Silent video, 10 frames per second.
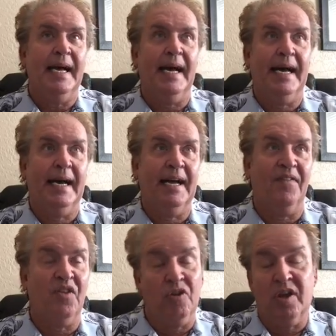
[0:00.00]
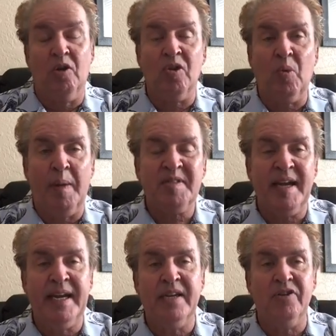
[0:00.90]
Uh, you can go to the
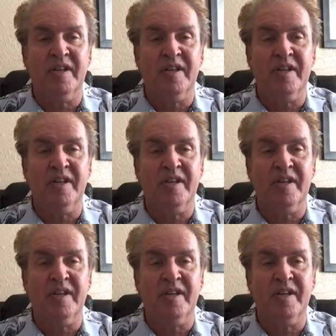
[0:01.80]
website.